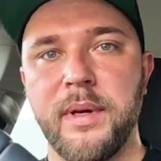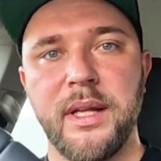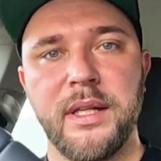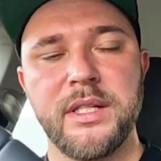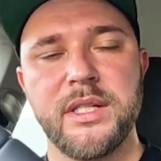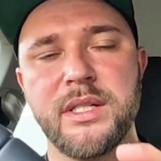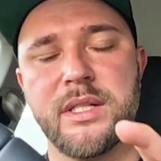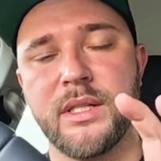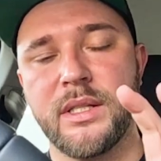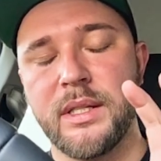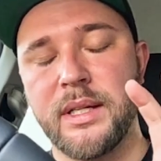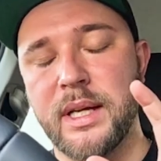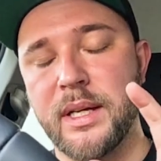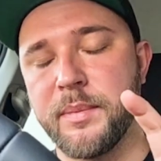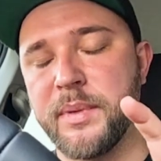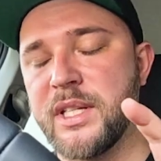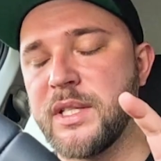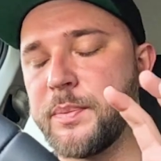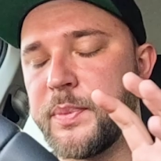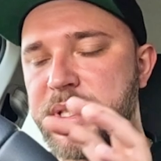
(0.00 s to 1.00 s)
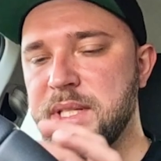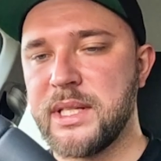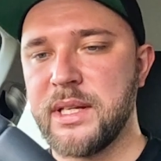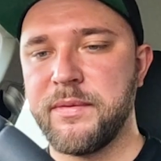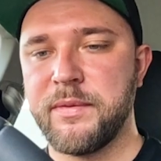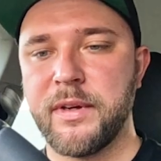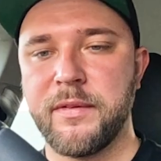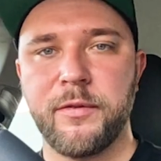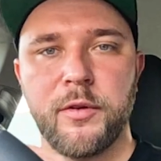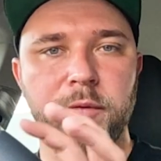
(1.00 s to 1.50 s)
It can be
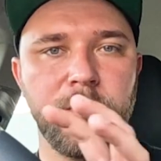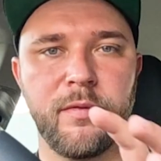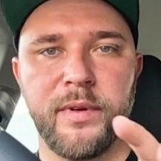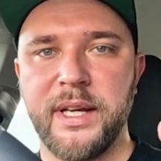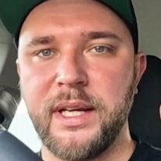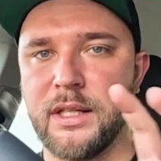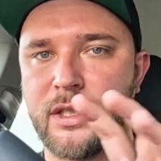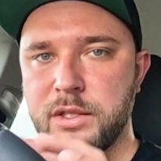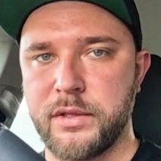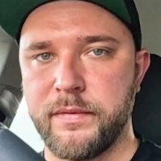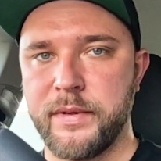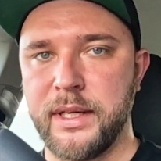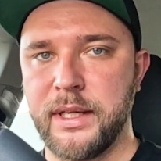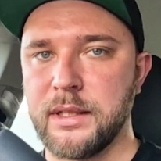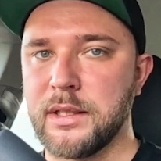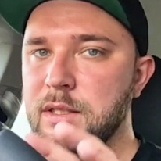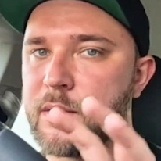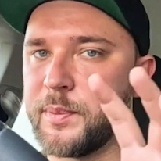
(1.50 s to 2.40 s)
specific from vehicle to vehicle.